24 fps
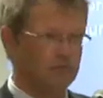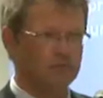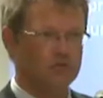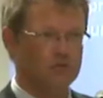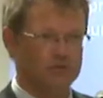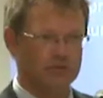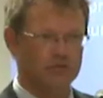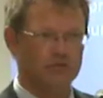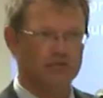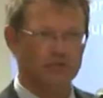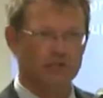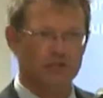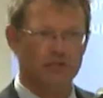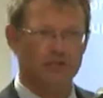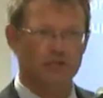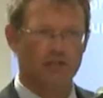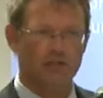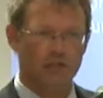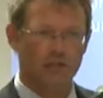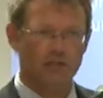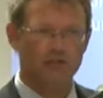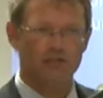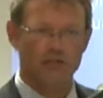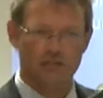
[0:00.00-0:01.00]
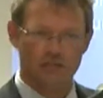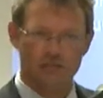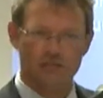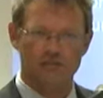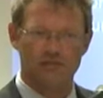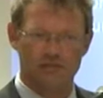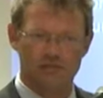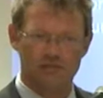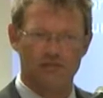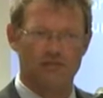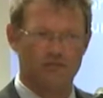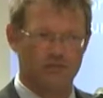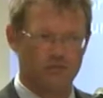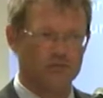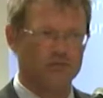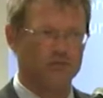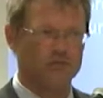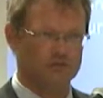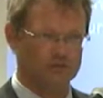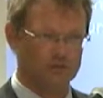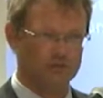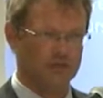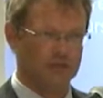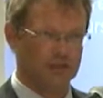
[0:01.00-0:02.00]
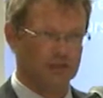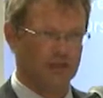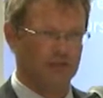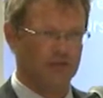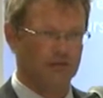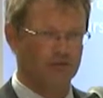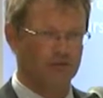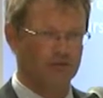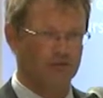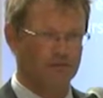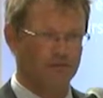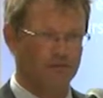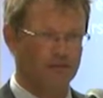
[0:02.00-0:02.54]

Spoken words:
was agreeing on, yes, this is what we're doing now.